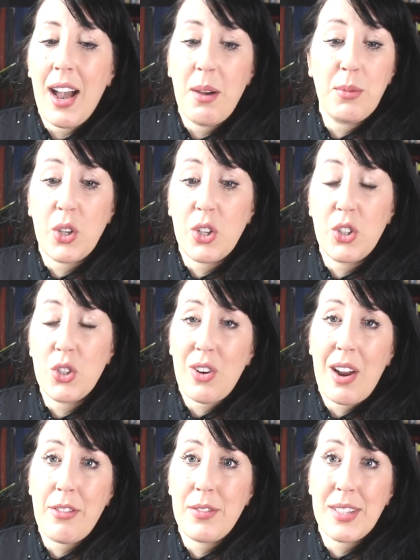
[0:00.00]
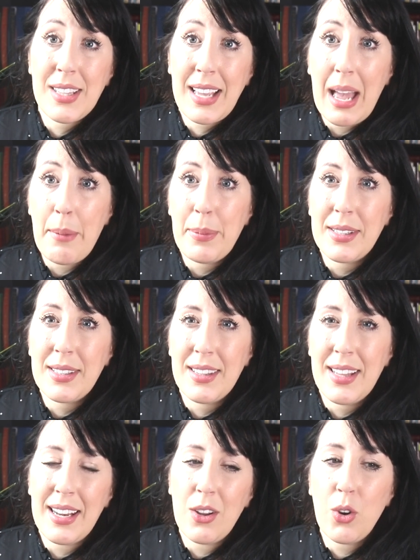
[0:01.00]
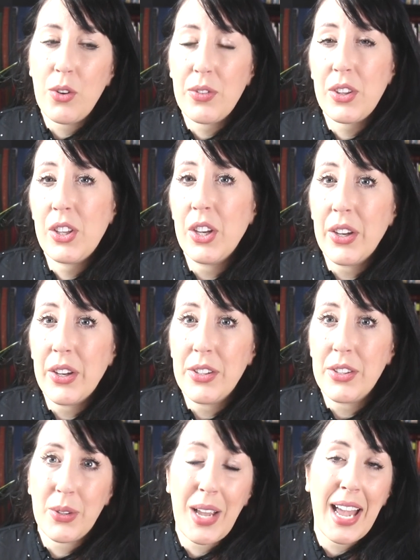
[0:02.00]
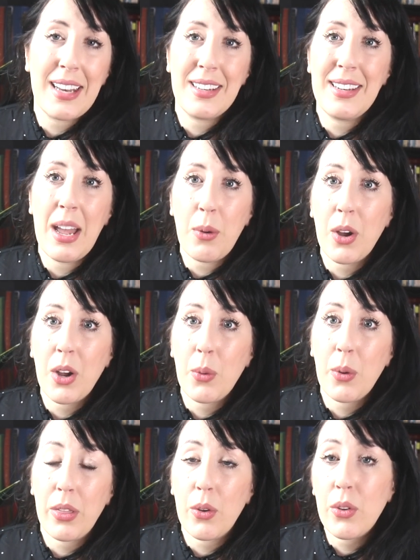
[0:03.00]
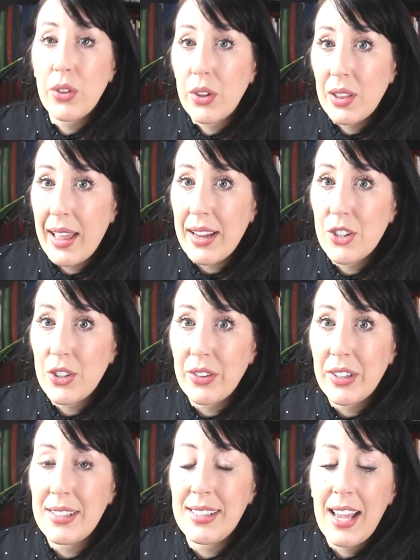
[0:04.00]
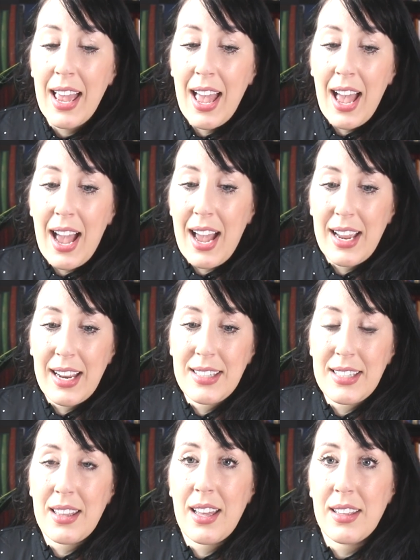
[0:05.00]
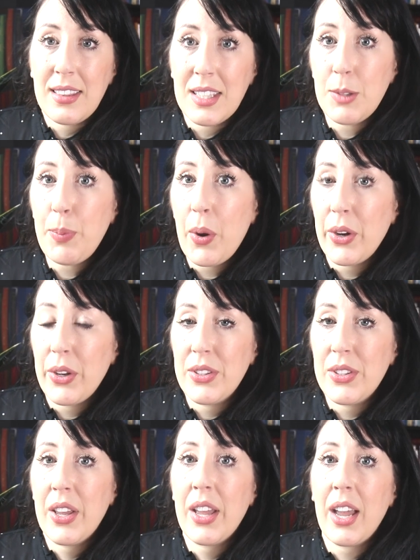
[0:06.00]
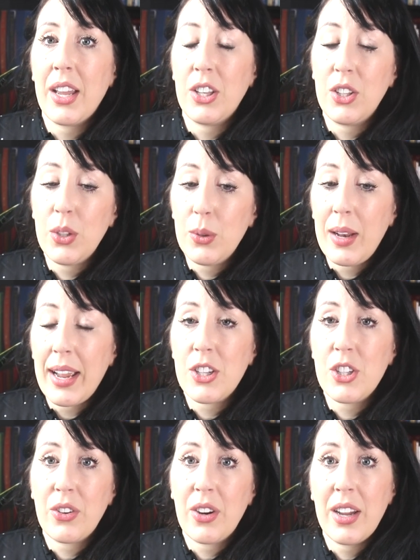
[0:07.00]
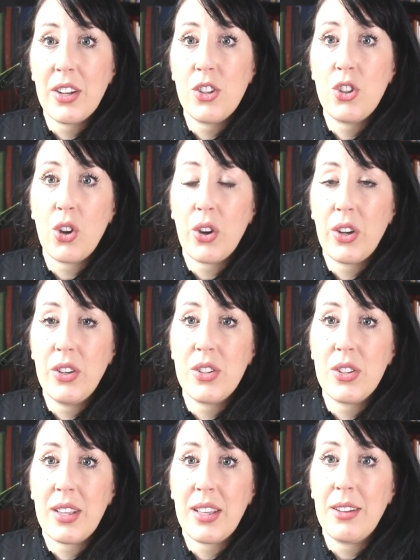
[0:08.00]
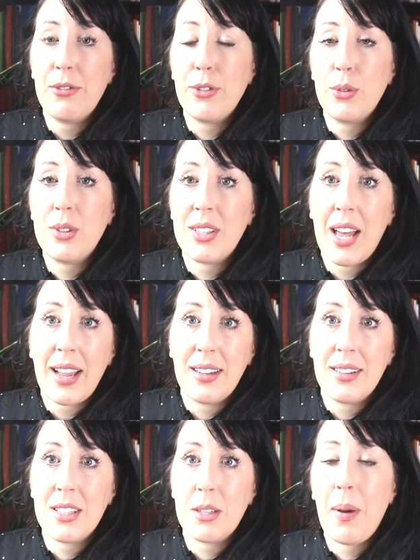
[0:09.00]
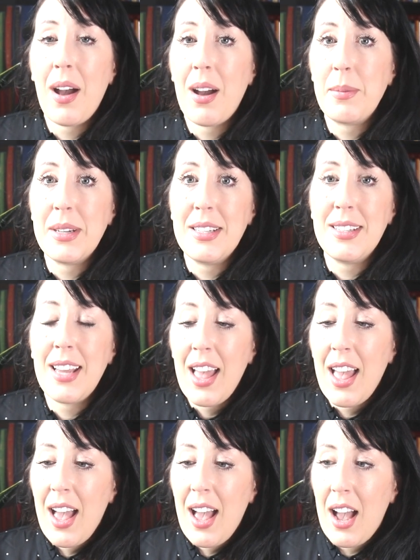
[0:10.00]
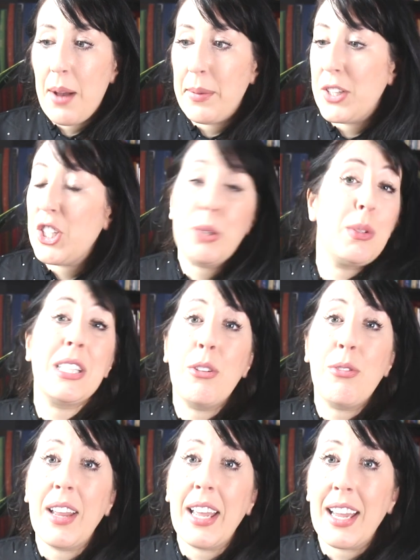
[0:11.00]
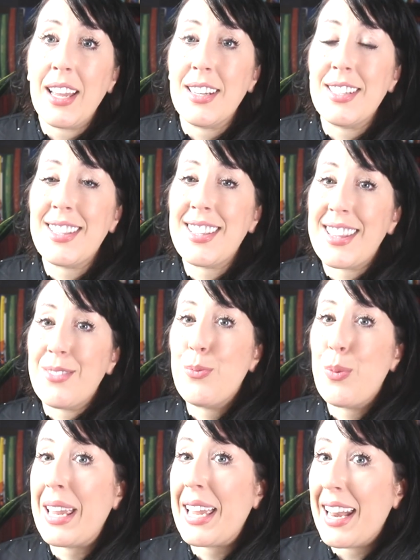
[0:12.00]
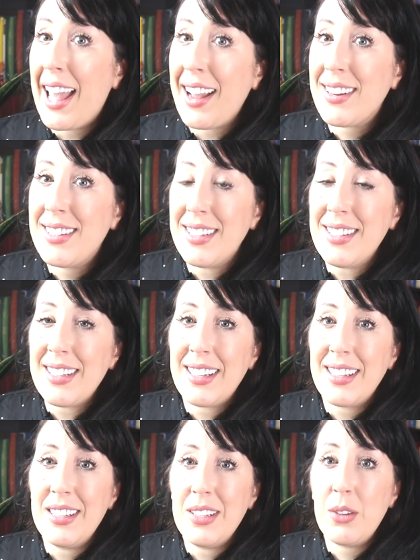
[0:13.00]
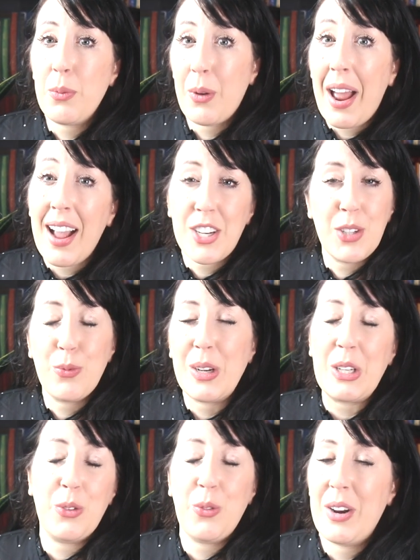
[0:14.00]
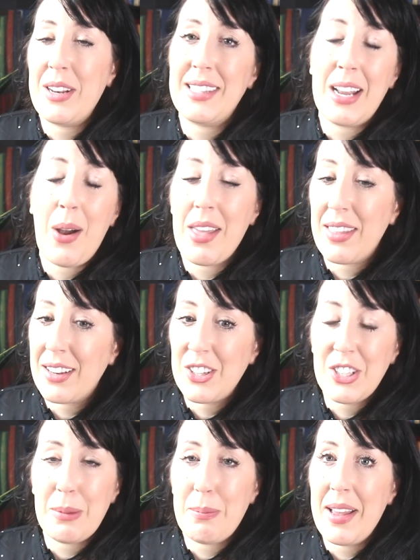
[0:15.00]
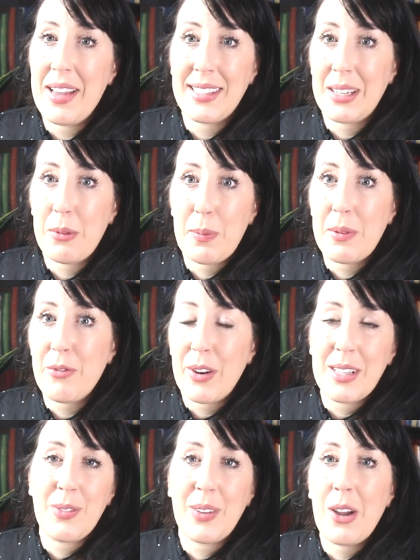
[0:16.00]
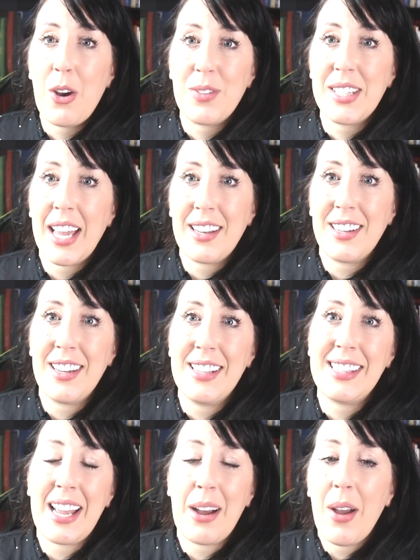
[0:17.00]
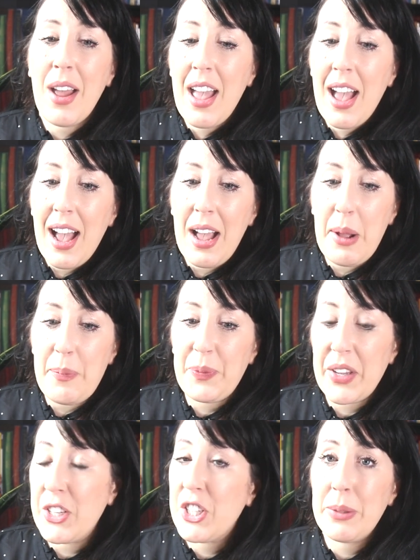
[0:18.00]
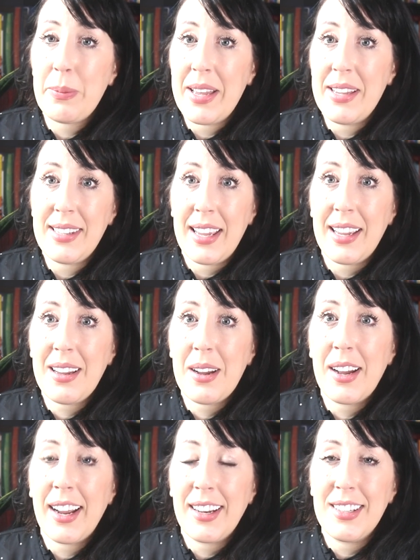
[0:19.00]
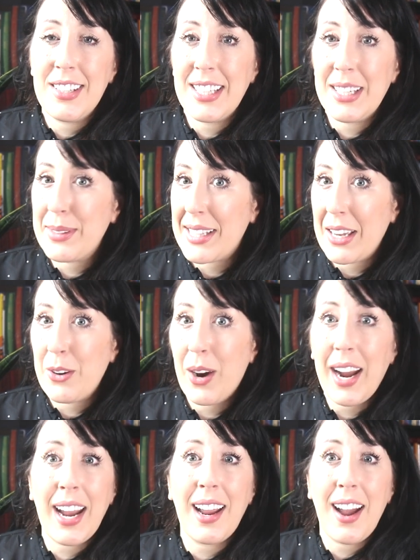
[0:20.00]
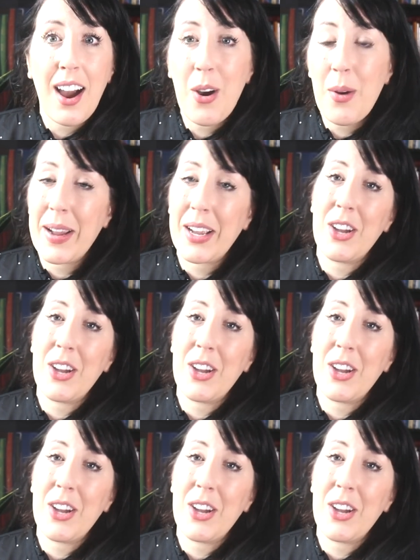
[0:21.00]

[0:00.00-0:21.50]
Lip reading: So I could just drive over to the campus. And then over the years, you kind of network with other lecturers. And at this point, a new lecturer had joined the food science department, and she was lovely. And we connected and we're actually really good friends now. I think she's amazing. We've been friends for like over 10 years now. And she's amazing. And she was like, great. Oh my